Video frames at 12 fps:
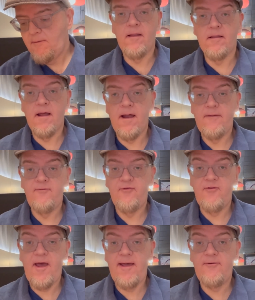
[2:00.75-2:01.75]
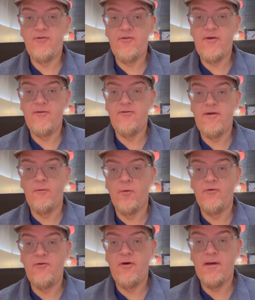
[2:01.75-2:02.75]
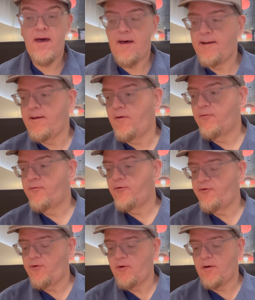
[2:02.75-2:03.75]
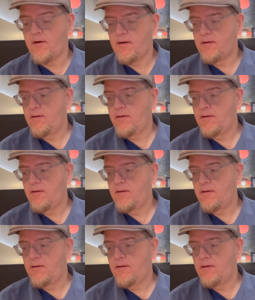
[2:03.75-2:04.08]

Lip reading: A lot has changed since it was Hokkaido, for sure.